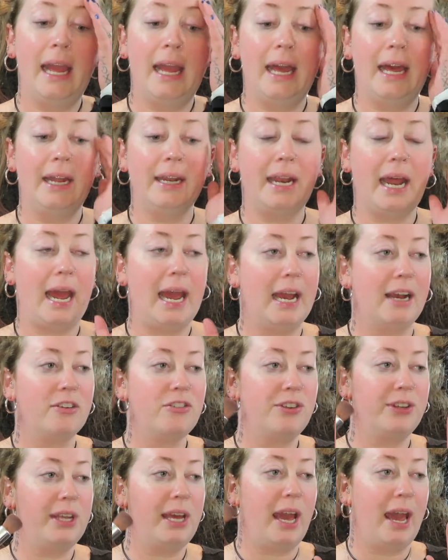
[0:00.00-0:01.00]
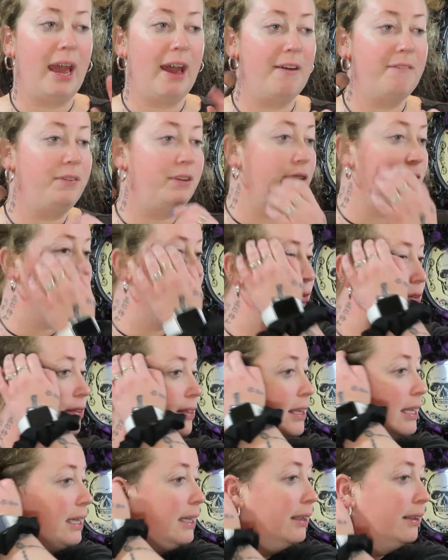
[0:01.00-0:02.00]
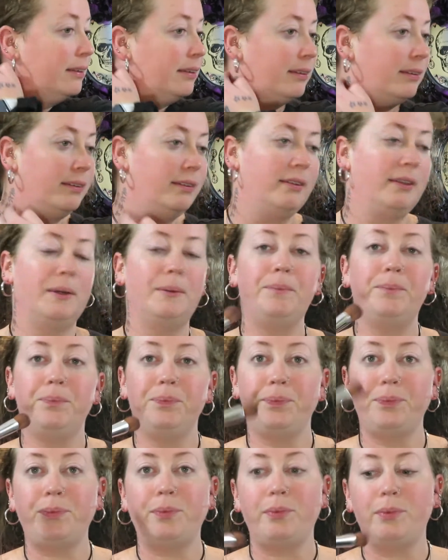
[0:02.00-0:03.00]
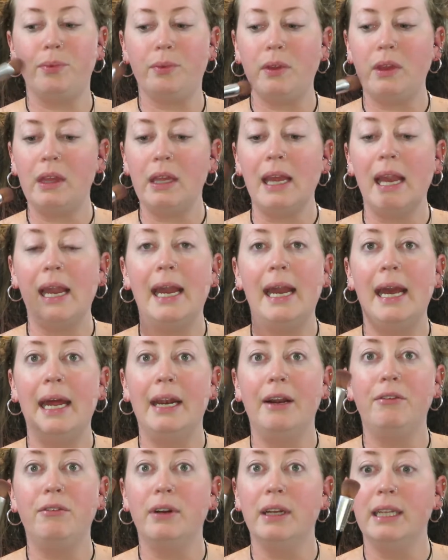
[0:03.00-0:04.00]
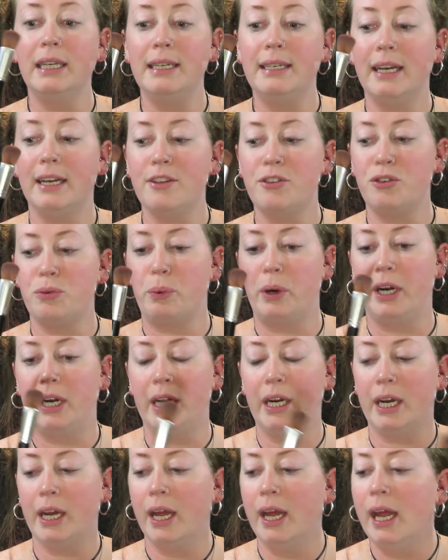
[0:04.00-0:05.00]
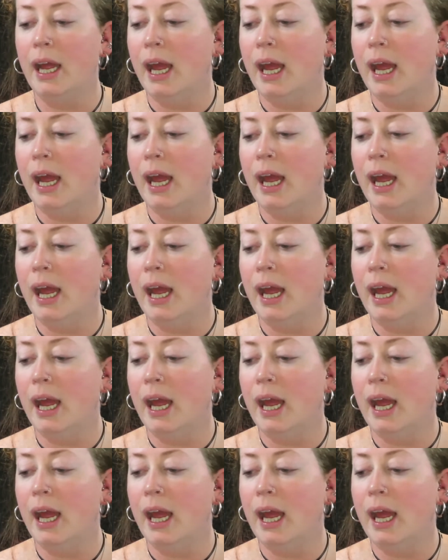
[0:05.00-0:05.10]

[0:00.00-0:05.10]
And actually I have used this and it really does work.